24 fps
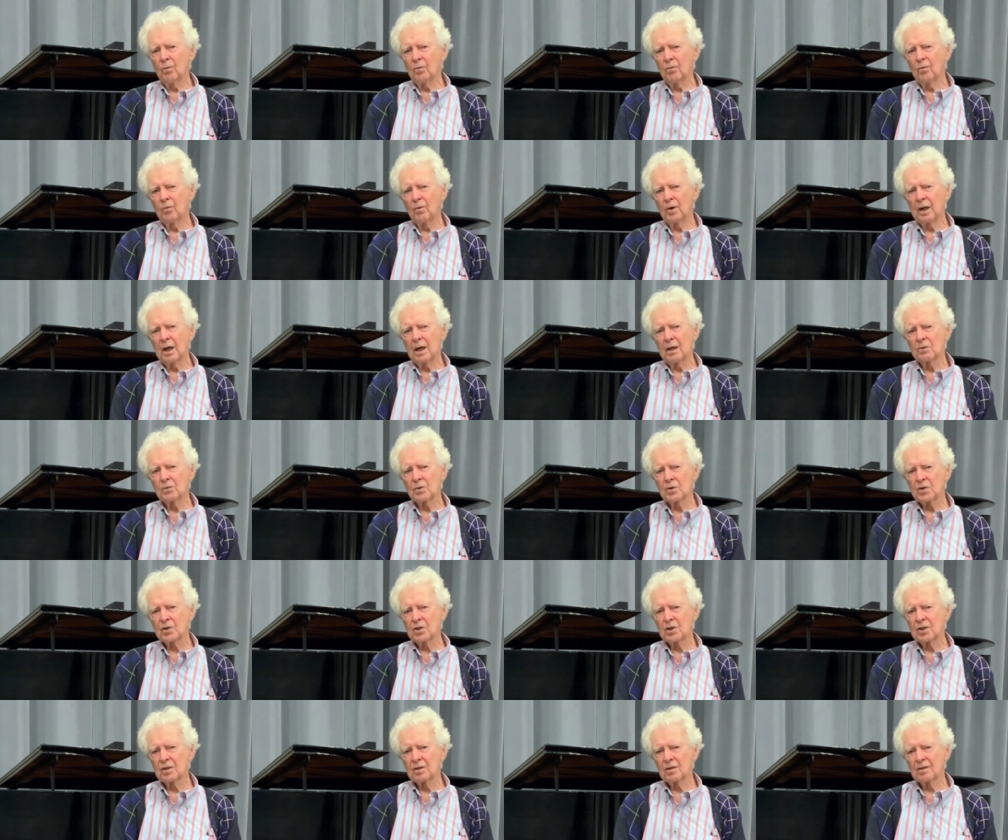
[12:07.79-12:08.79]
when I
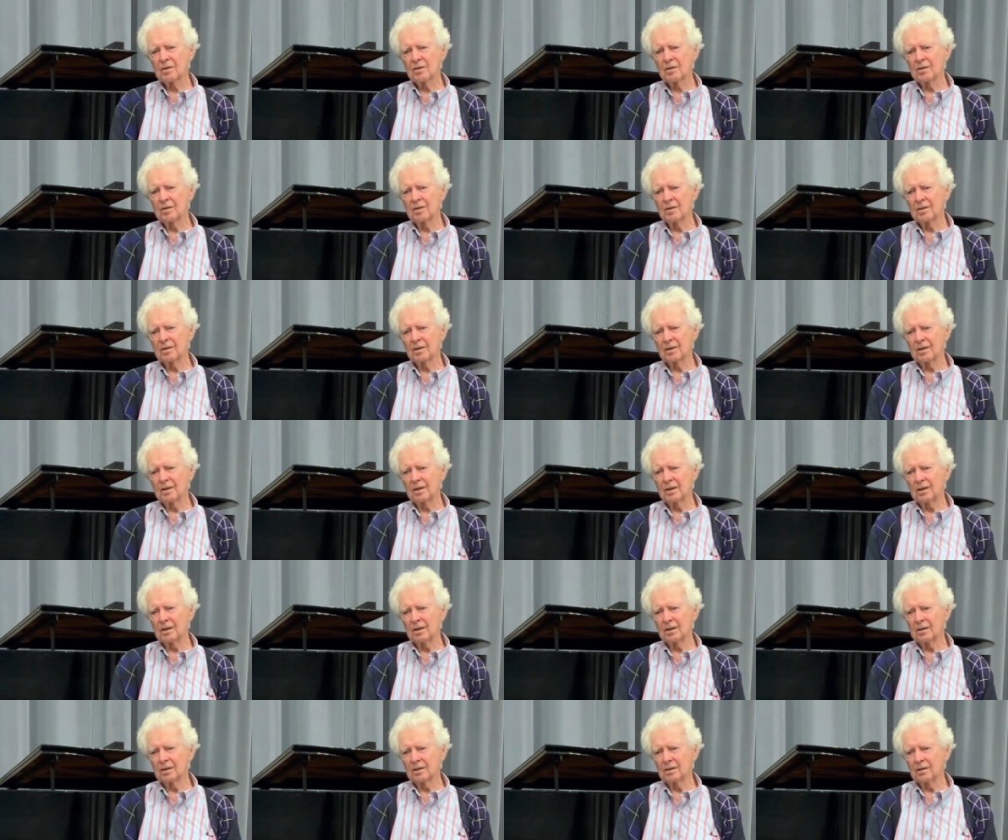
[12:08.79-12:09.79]
was
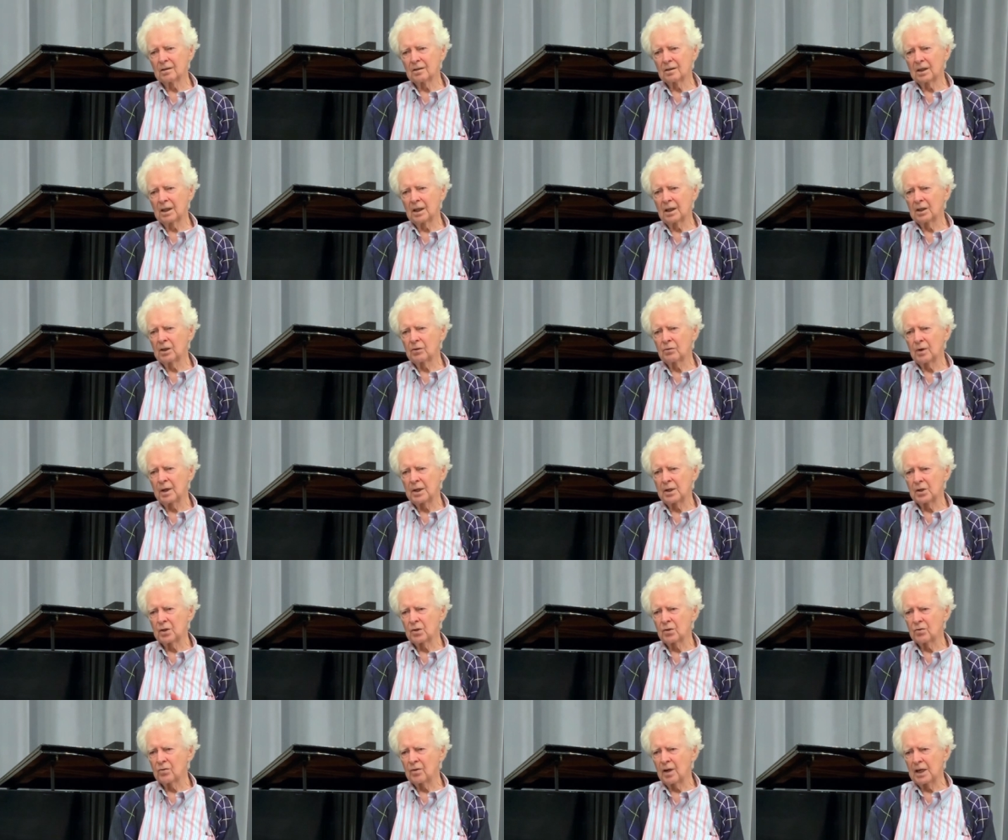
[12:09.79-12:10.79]
getting ready
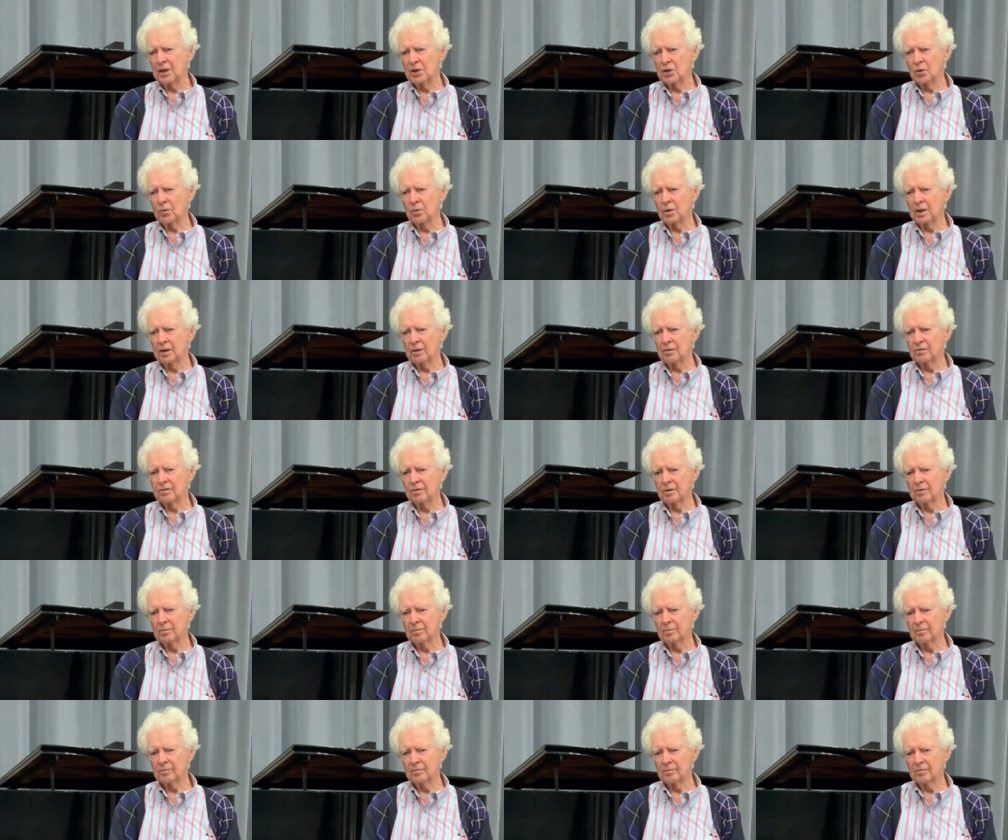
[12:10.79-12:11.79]
to graduate
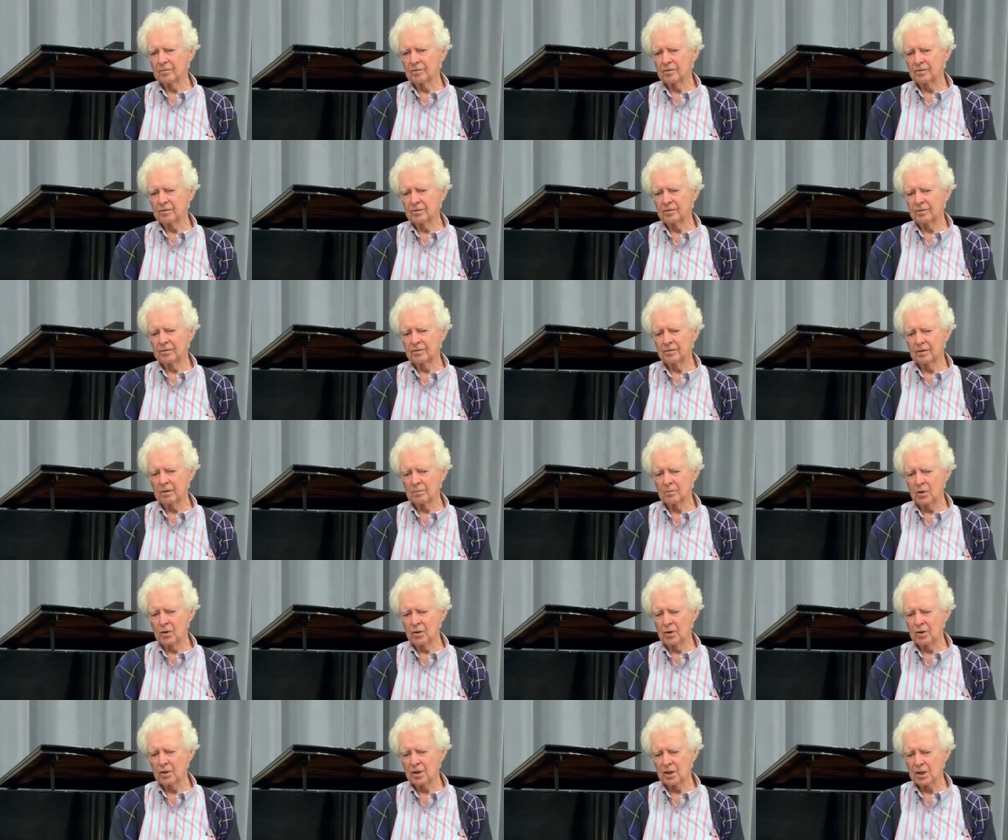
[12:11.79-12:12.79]
from
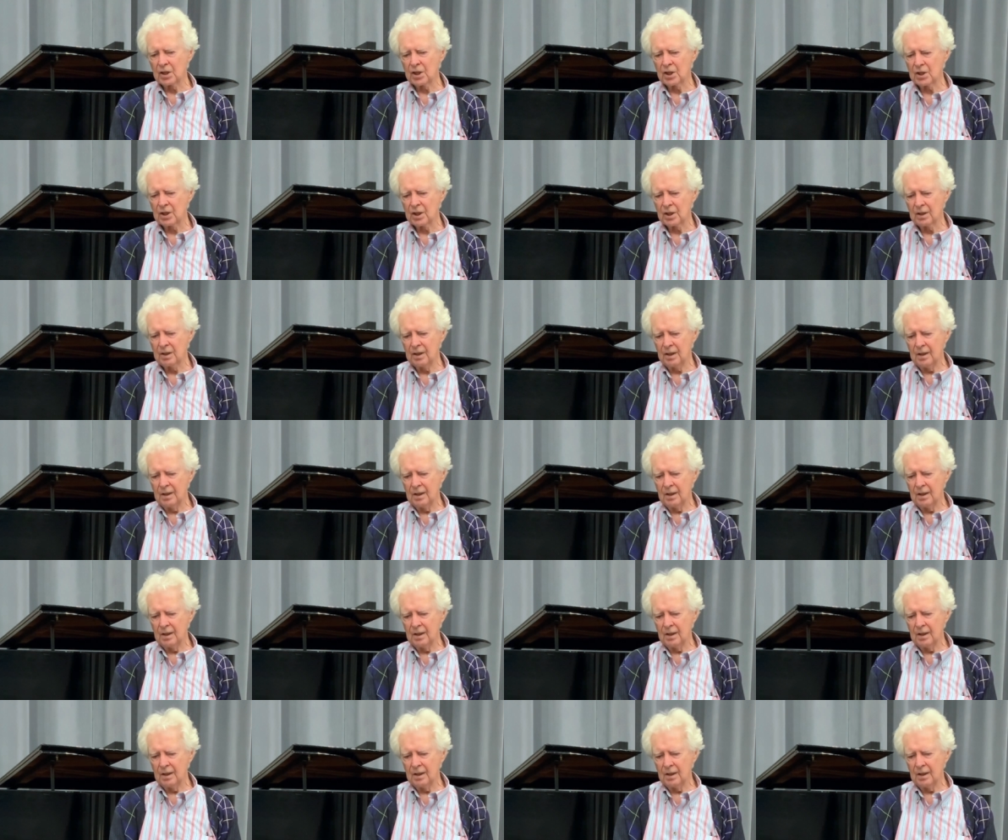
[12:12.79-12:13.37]
Curtis,